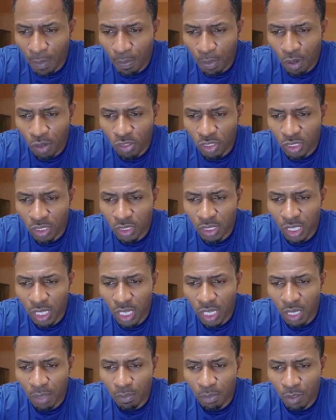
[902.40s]
person
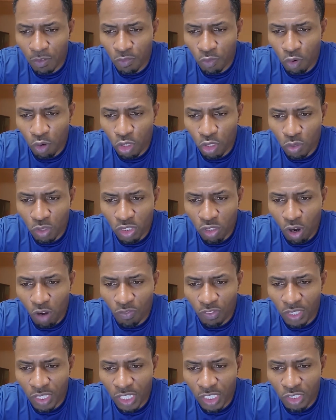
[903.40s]
before you as
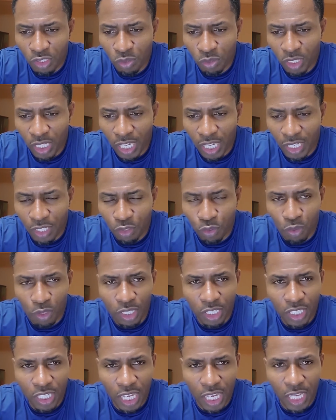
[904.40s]
often as you can during the
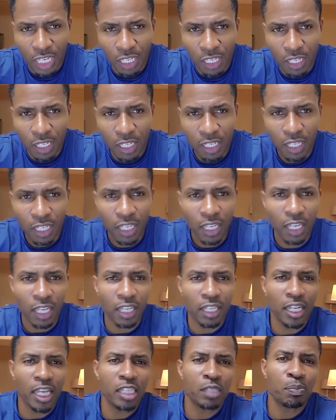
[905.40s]
day.
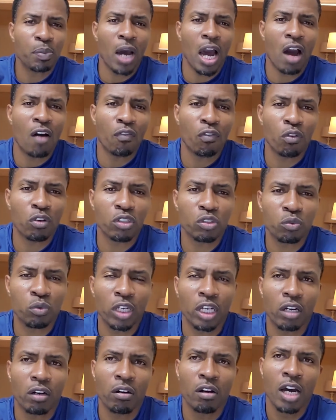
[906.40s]
And that's powerful as
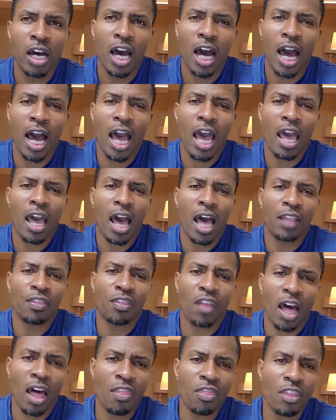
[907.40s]
well.
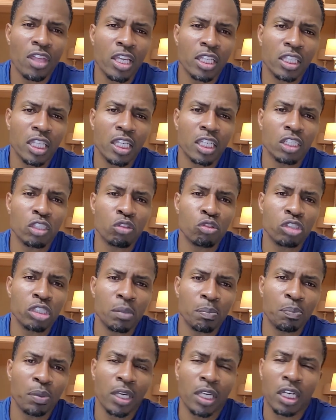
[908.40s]
I think that you
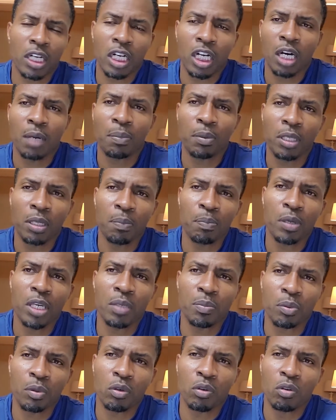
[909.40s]
should pick a couple of
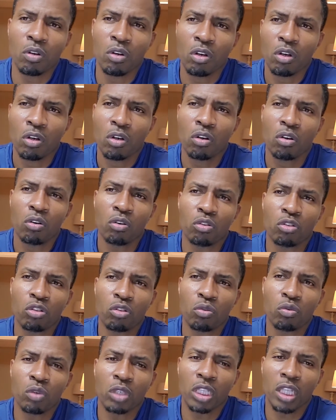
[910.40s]
people who you
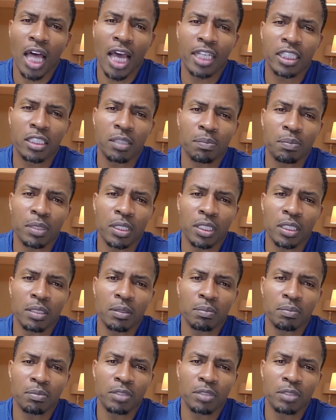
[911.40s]
would like to be